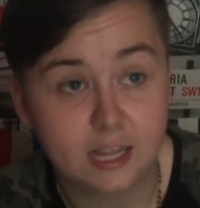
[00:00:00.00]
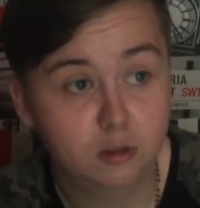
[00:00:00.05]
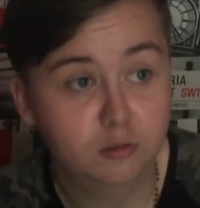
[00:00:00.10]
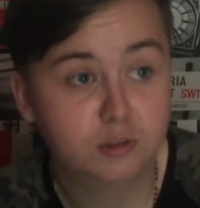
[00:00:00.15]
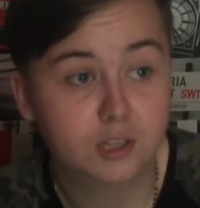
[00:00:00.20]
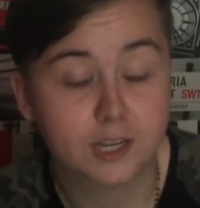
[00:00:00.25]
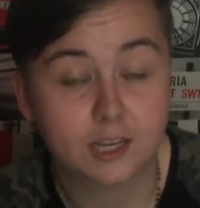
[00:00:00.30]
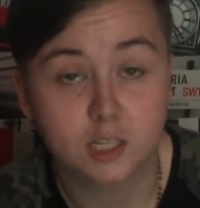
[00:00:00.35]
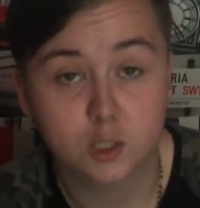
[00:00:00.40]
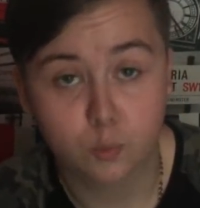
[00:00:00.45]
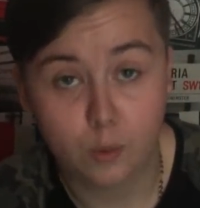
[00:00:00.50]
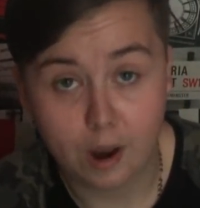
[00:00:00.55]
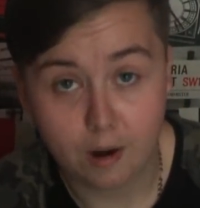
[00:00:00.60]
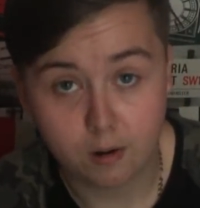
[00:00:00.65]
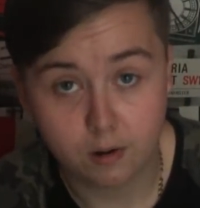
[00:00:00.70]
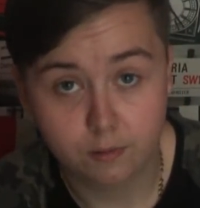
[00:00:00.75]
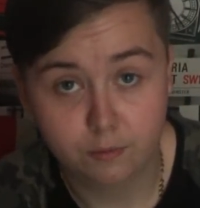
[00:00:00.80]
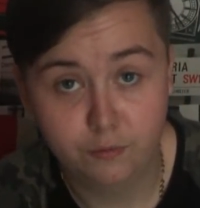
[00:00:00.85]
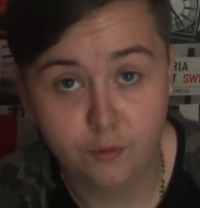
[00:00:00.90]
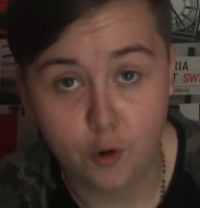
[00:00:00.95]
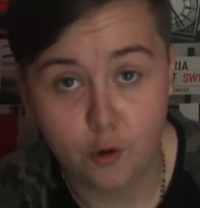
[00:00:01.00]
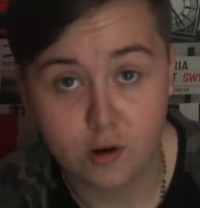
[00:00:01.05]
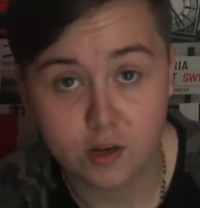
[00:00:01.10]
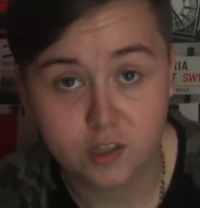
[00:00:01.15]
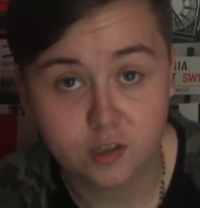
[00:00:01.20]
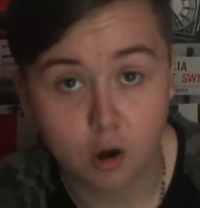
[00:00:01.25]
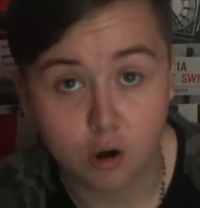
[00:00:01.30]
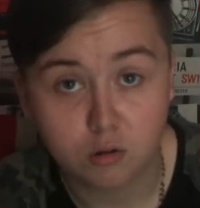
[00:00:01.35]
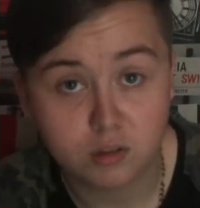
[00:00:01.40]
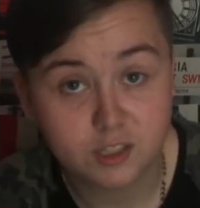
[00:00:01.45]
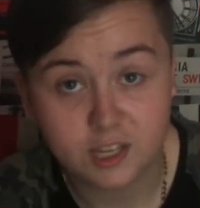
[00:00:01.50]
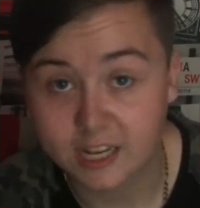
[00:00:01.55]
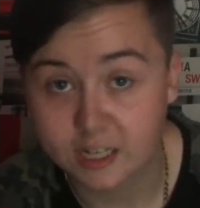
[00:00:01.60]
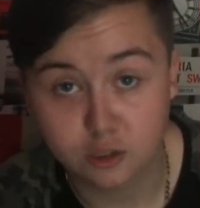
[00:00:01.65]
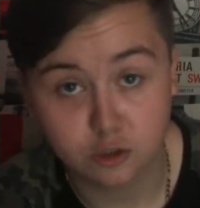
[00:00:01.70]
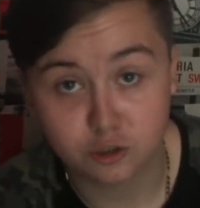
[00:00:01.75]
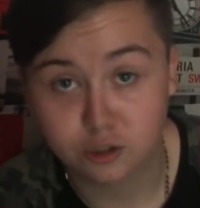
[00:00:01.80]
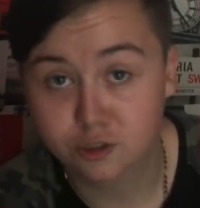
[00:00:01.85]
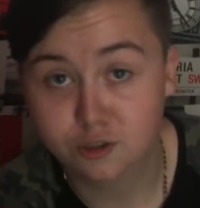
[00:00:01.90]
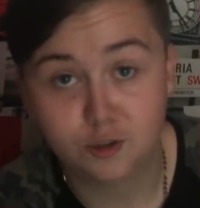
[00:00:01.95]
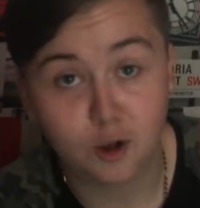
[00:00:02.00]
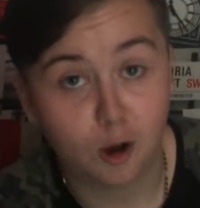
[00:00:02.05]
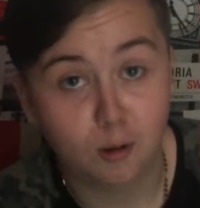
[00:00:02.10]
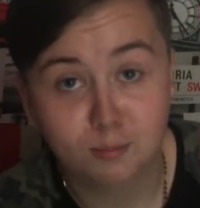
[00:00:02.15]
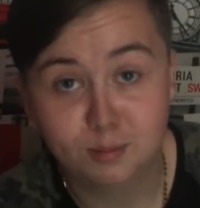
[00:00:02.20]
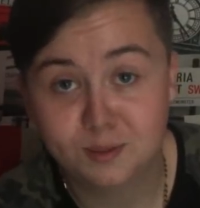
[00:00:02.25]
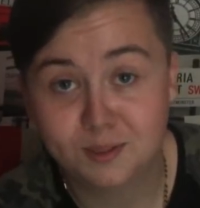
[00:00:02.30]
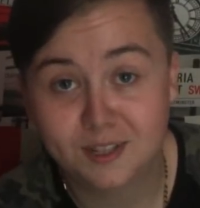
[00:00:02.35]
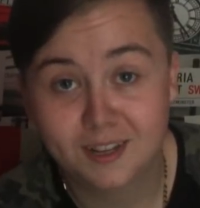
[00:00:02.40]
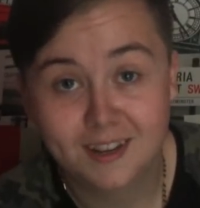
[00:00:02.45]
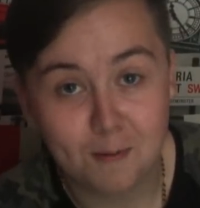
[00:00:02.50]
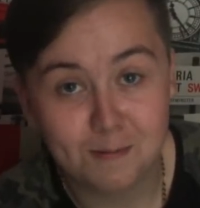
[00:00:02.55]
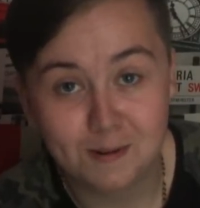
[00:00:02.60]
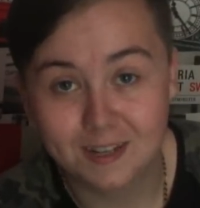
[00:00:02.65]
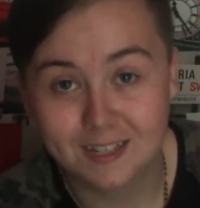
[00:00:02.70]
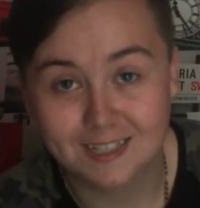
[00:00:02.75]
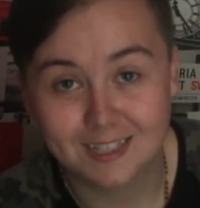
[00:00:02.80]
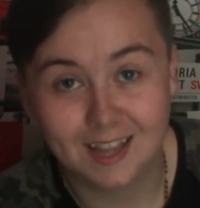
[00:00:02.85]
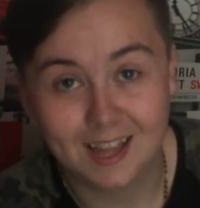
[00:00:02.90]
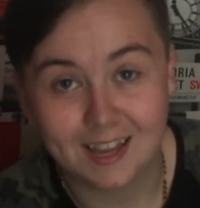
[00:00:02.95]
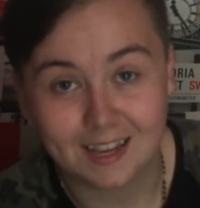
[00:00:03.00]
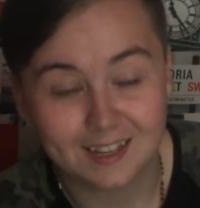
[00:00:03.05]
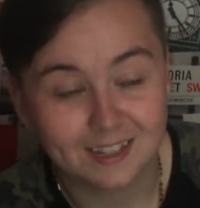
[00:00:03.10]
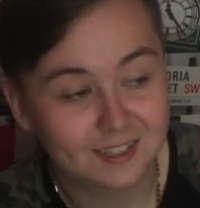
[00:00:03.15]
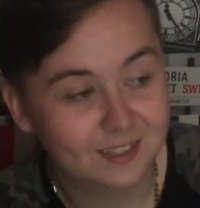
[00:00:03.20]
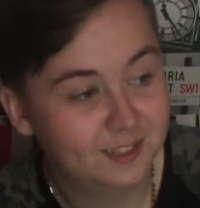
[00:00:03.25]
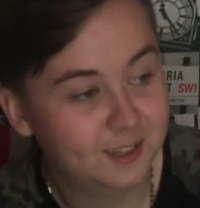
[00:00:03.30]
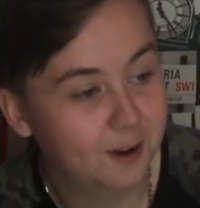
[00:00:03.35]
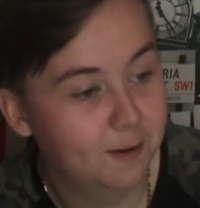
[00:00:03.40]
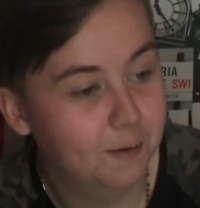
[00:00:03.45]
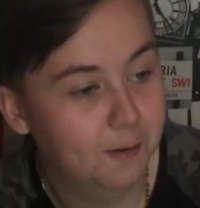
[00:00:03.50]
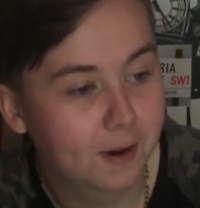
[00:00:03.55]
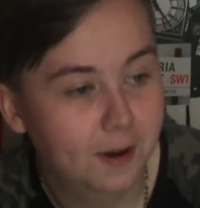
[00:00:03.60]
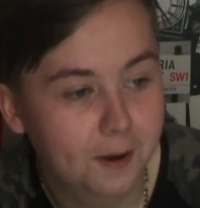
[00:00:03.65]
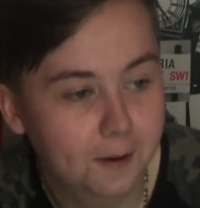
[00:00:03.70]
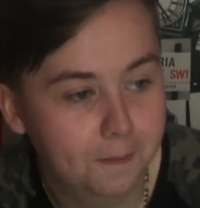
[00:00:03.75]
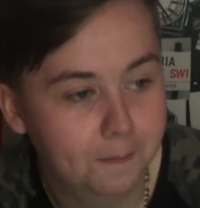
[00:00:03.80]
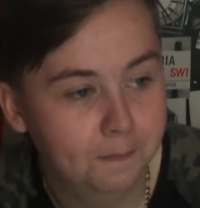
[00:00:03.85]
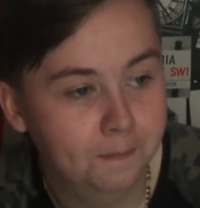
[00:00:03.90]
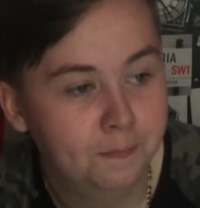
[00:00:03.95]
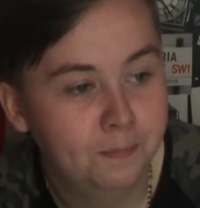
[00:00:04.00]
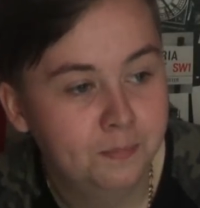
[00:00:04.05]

He looks like he's wearing furry socks, it just stops up at his leg. So